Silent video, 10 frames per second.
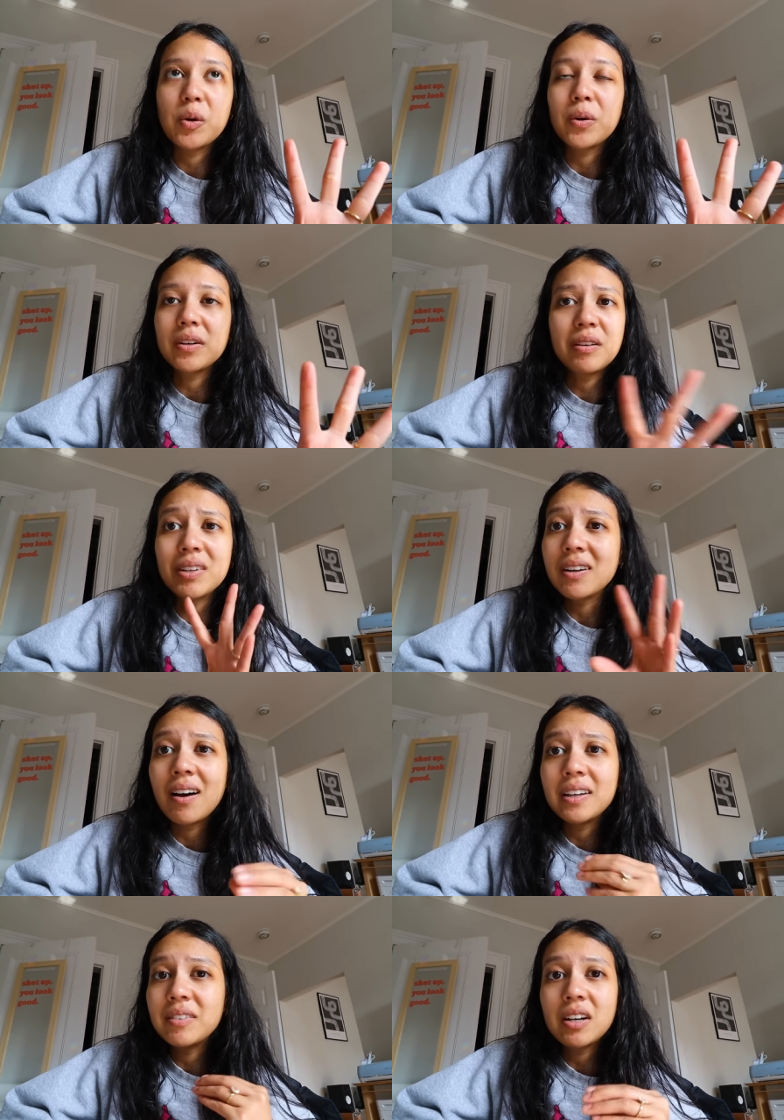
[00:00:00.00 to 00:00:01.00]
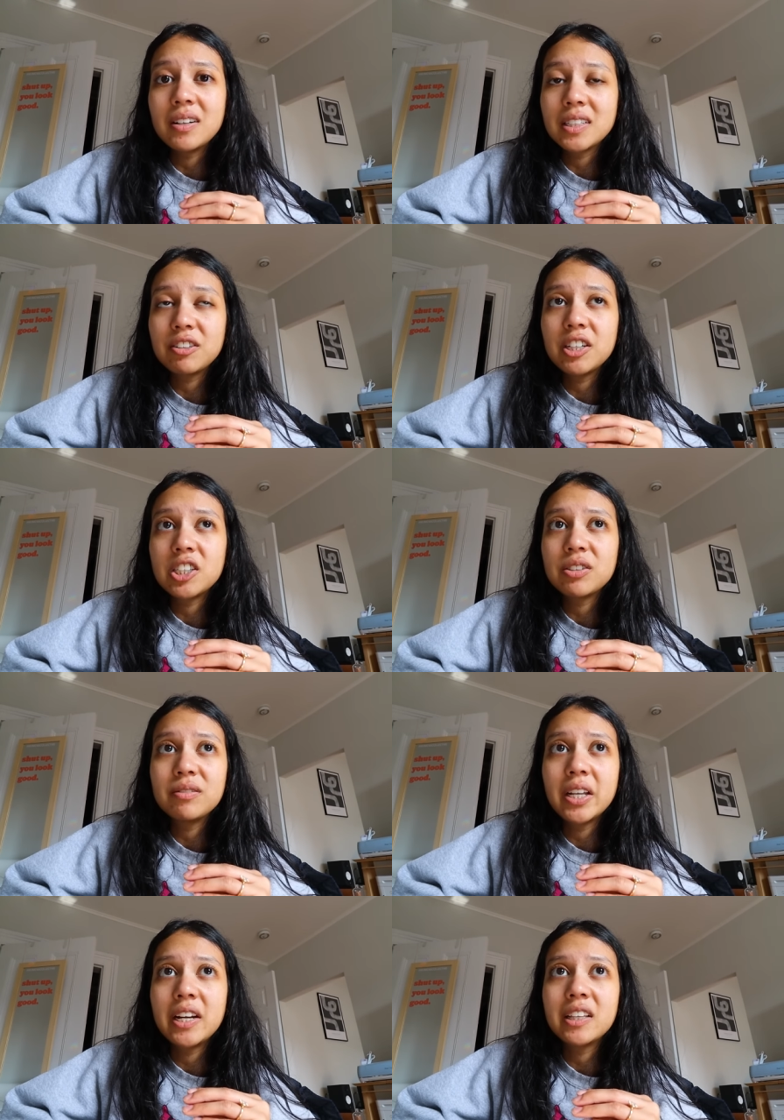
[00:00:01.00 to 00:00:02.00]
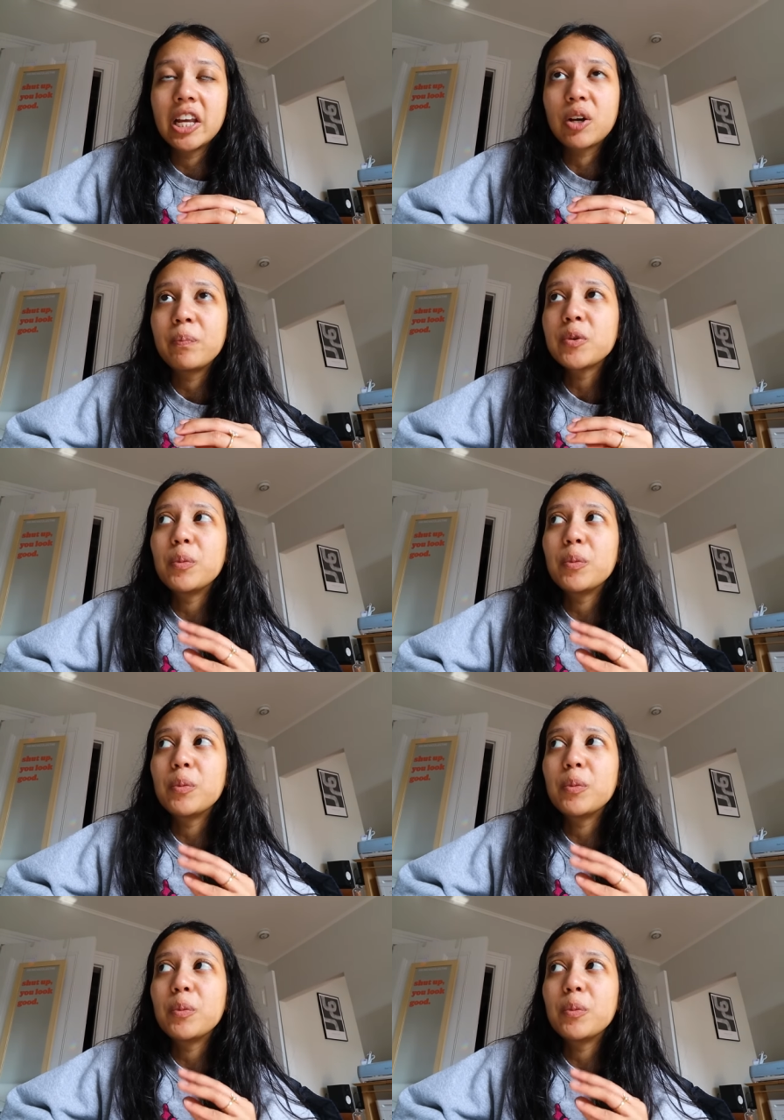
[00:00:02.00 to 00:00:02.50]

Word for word: or even not even content creation related like